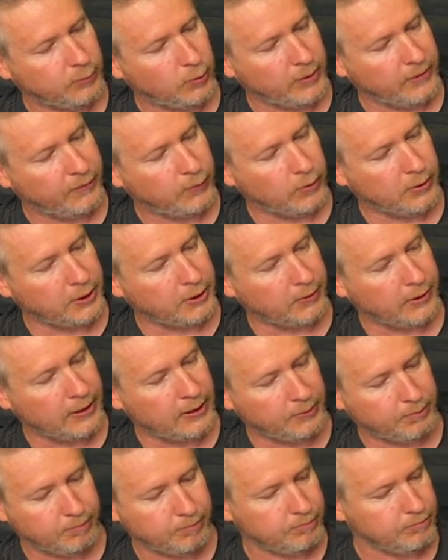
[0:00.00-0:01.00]
44
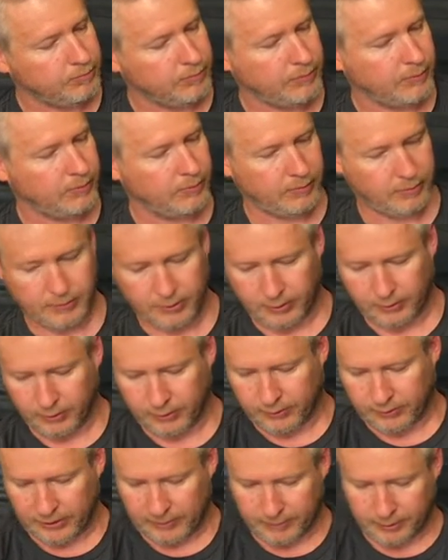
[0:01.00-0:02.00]
degrees
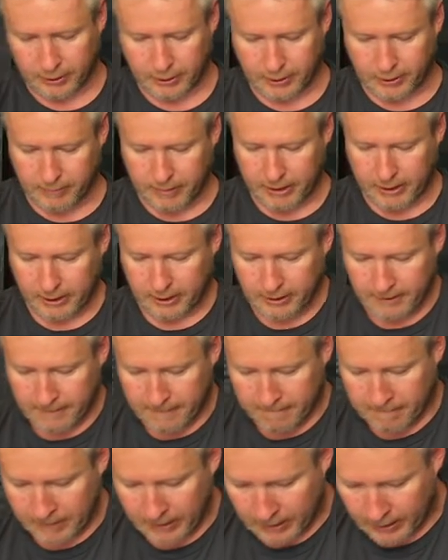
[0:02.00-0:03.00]
seems good to me.
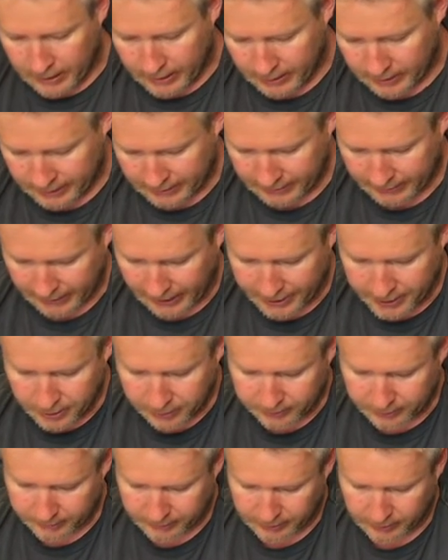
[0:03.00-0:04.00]
I
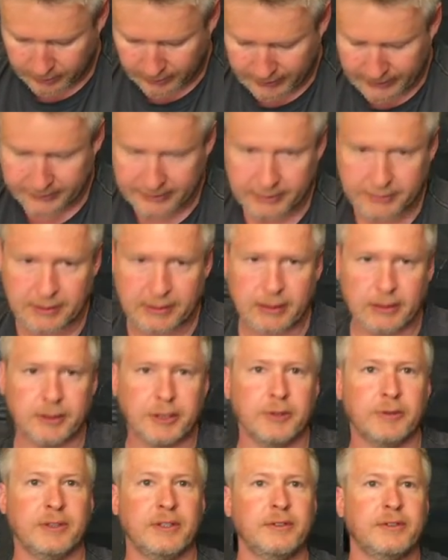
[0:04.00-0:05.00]
know some of you guys out
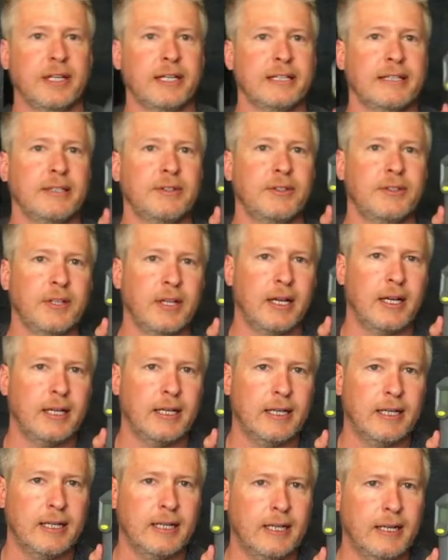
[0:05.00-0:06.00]
there use these guys,
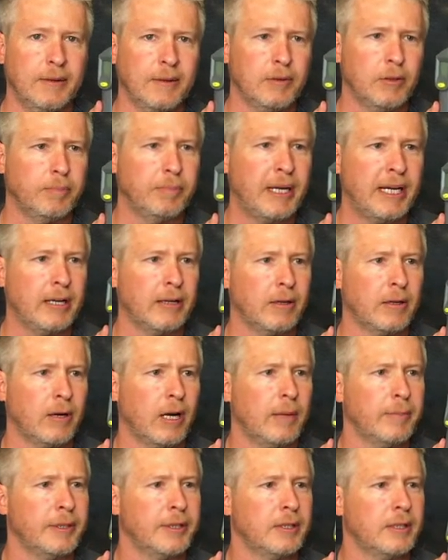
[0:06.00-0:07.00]
a little
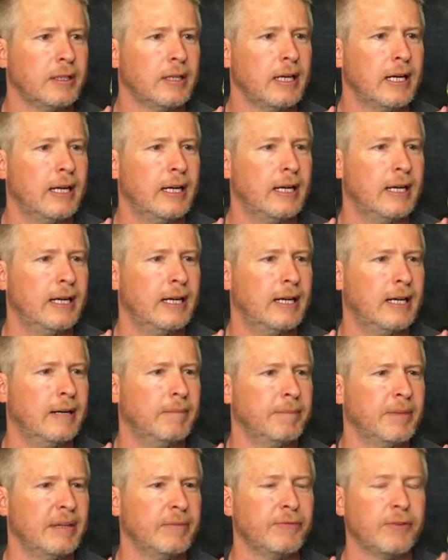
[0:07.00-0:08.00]
pyrometer,
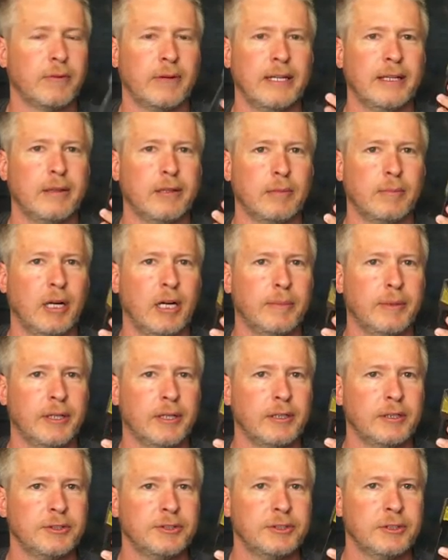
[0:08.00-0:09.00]
infrared
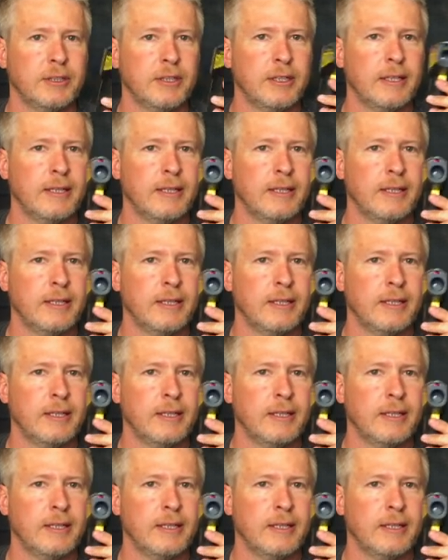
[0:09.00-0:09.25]
thermometers.